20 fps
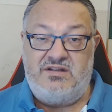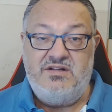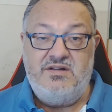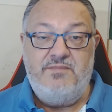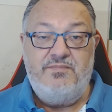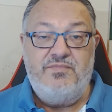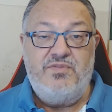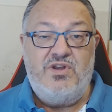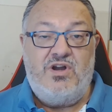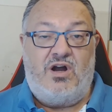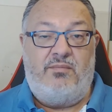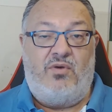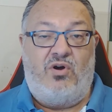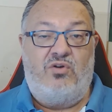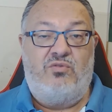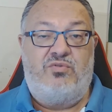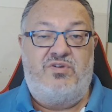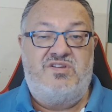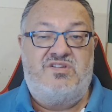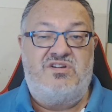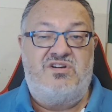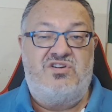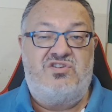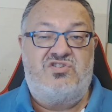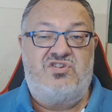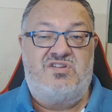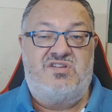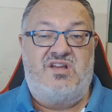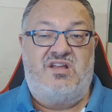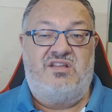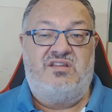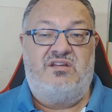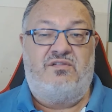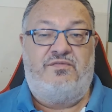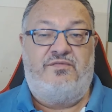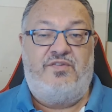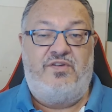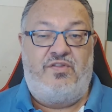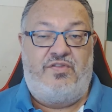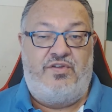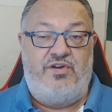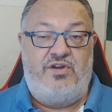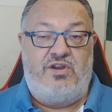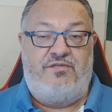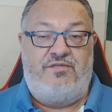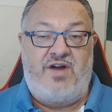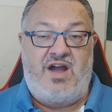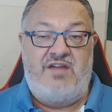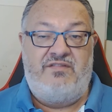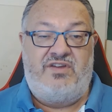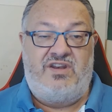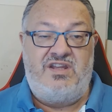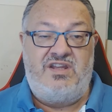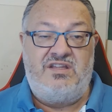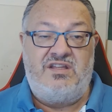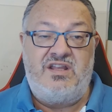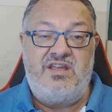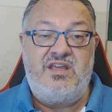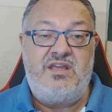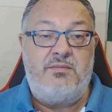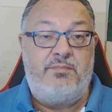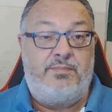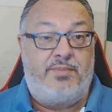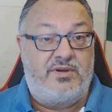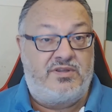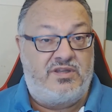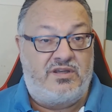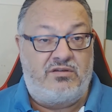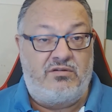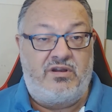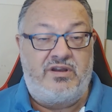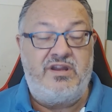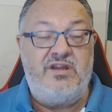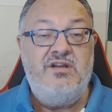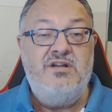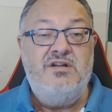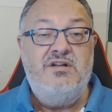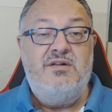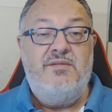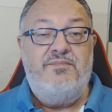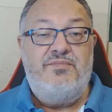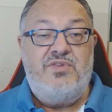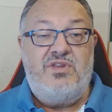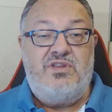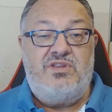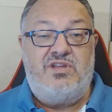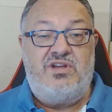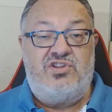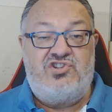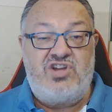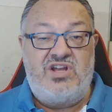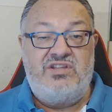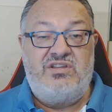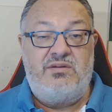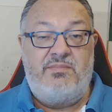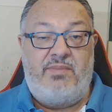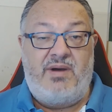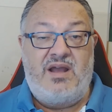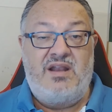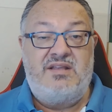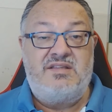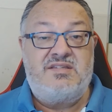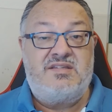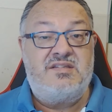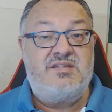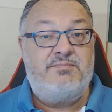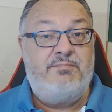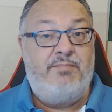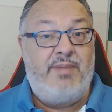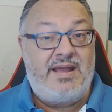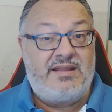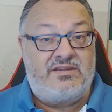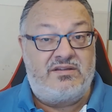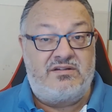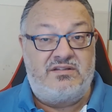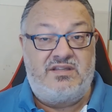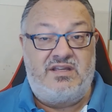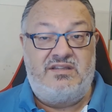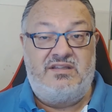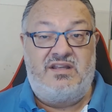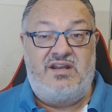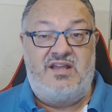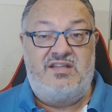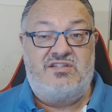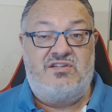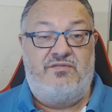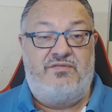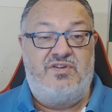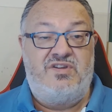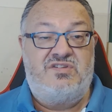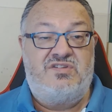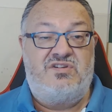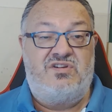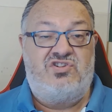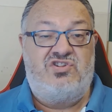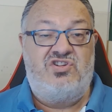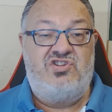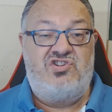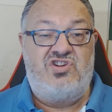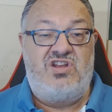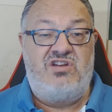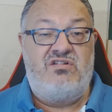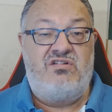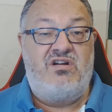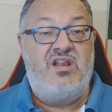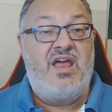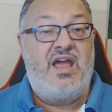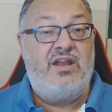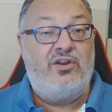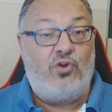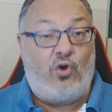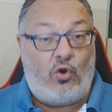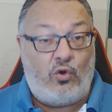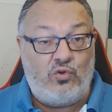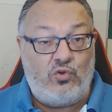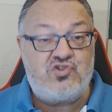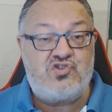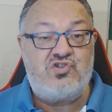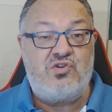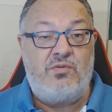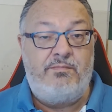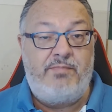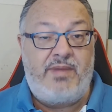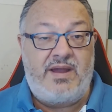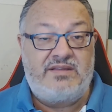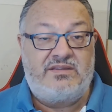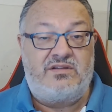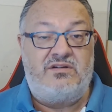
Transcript: Among researchers under 35 in Italy, in particular, the gender balance is better than the rest of research in general and also better